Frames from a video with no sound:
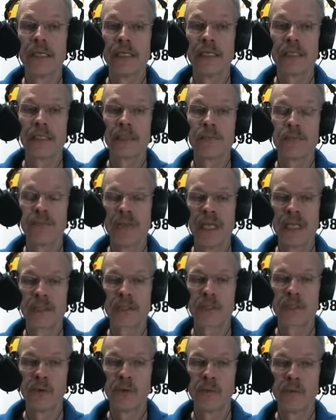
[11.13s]

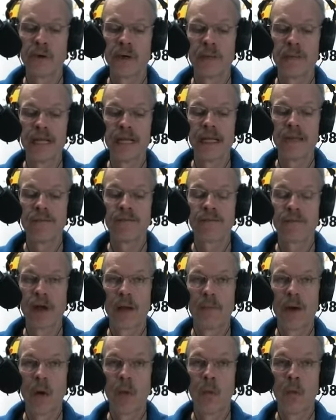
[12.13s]
school board meeting
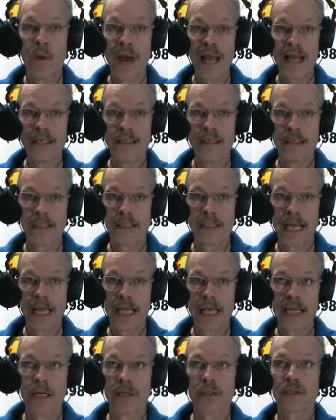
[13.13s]
from
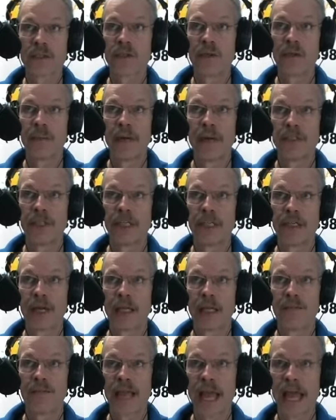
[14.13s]
Wednesday and also the budget and
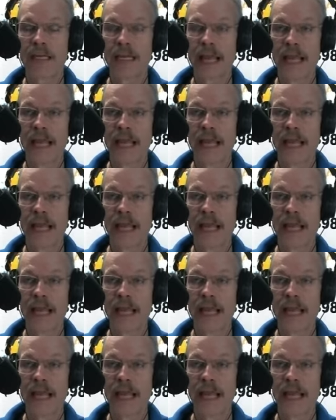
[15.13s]
all of that.